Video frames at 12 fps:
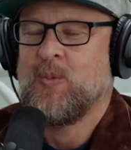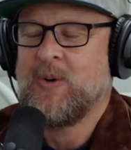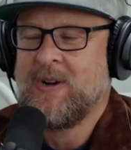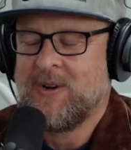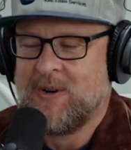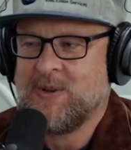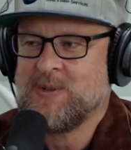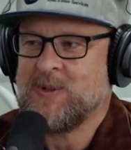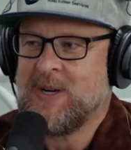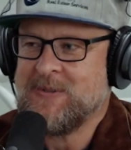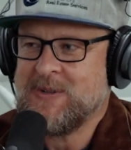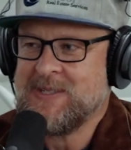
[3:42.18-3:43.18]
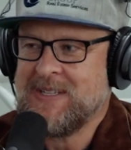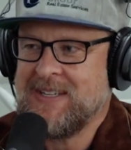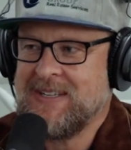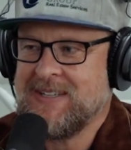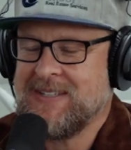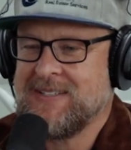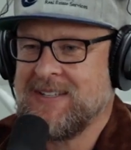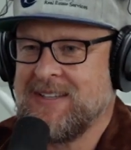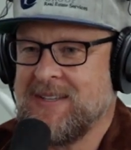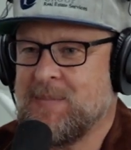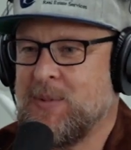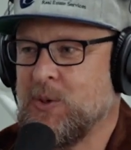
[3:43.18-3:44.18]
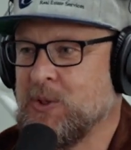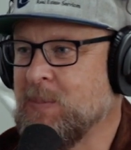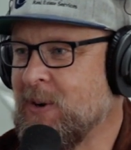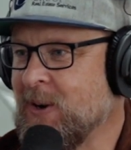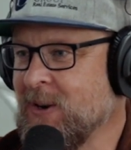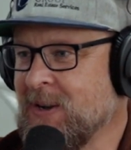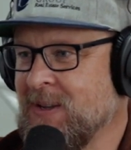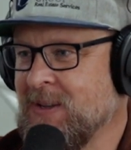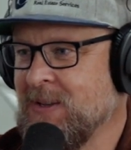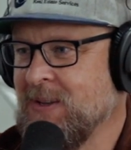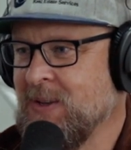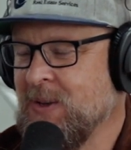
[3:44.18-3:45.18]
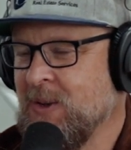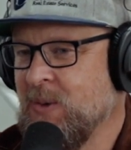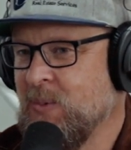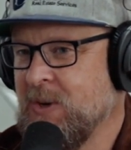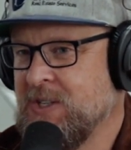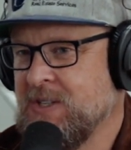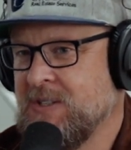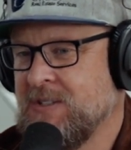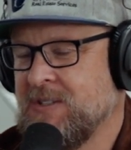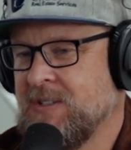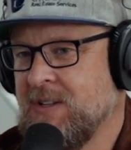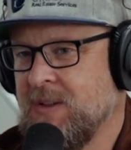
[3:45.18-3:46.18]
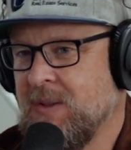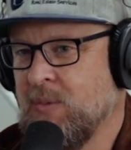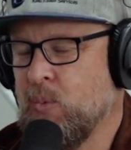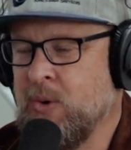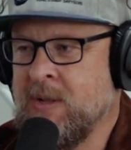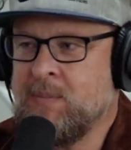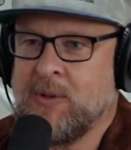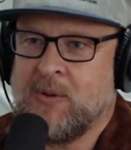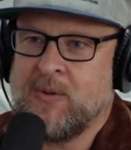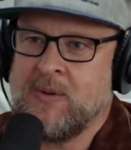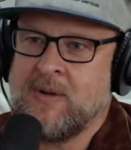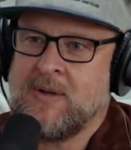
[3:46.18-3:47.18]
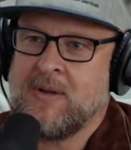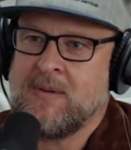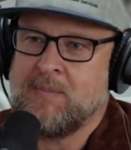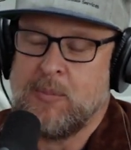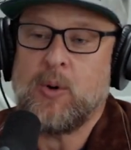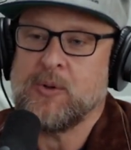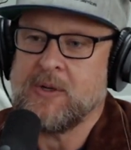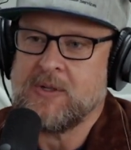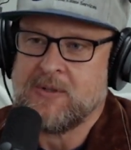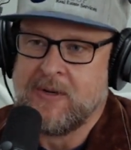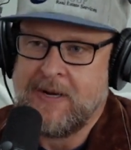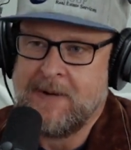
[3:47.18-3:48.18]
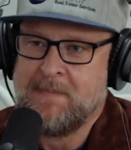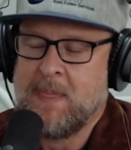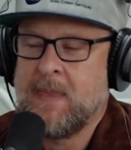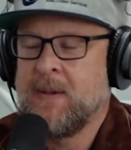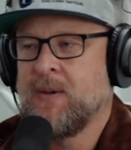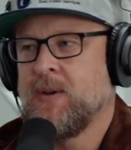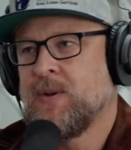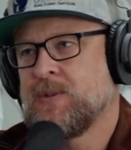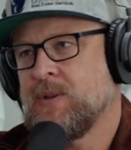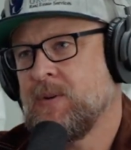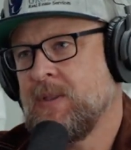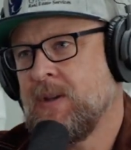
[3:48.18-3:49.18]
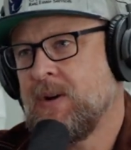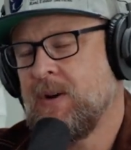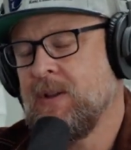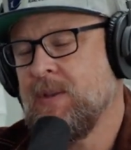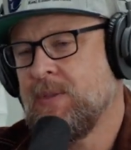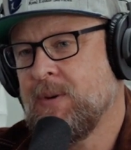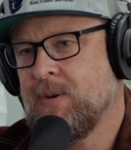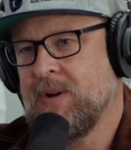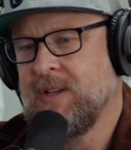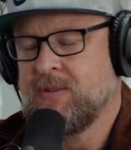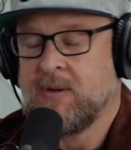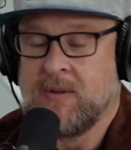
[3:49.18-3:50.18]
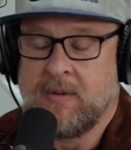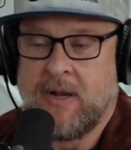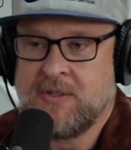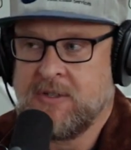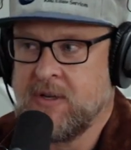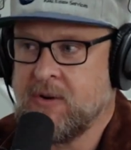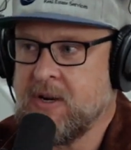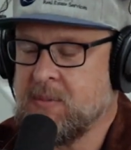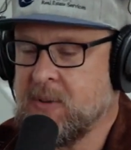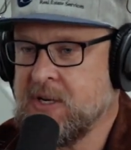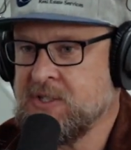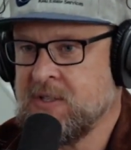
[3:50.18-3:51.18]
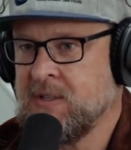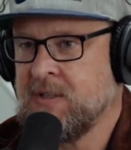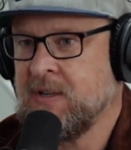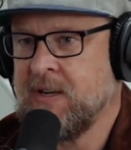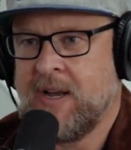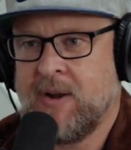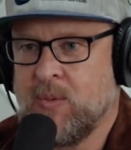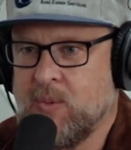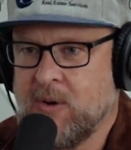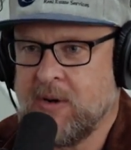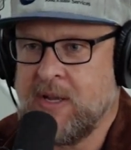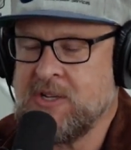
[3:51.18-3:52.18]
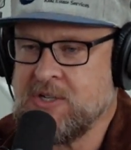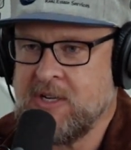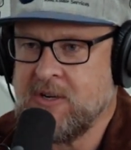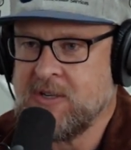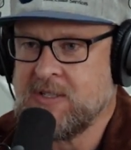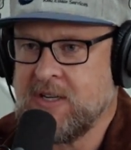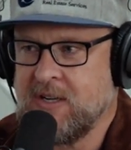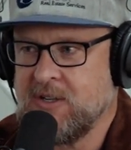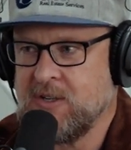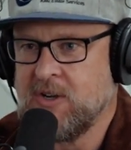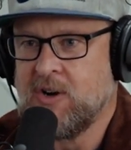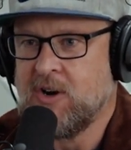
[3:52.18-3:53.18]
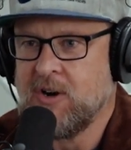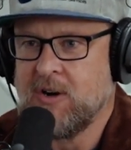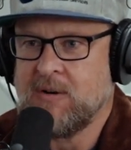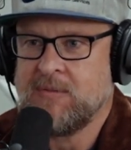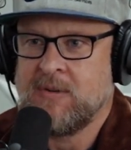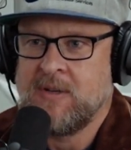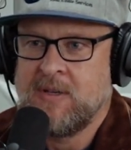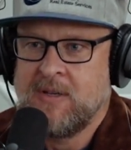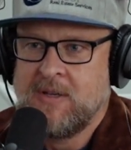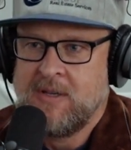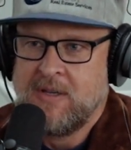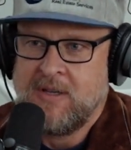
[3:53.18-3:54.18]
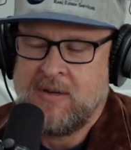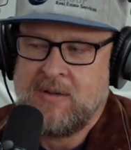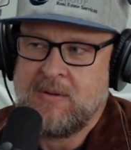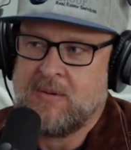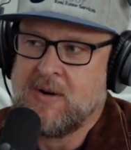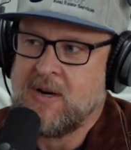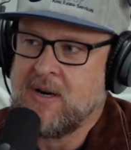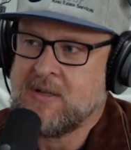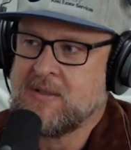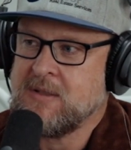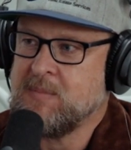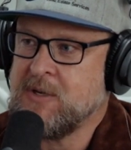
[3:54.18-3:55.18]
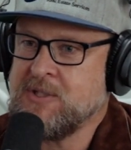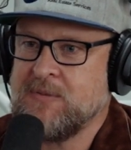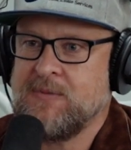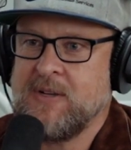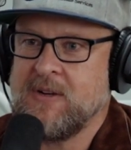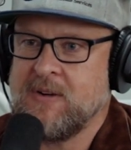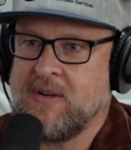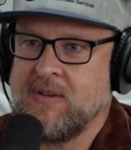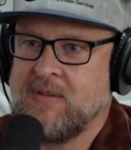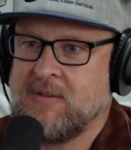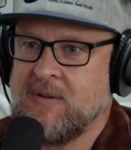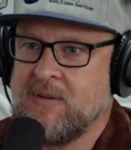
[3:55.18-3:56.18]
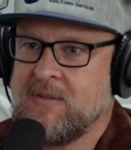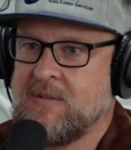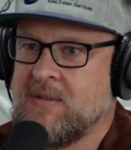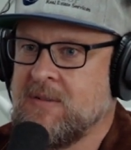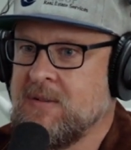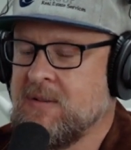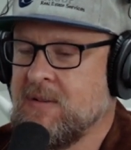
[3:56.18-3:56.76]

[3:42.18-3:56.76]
what it also offers is the Boulder Park, which is wind-blown boulders, right? So in the early 30s, or actually the Great Depression, an out-of-work engineer decided to carve into the rocks a bunch of figurines. So it's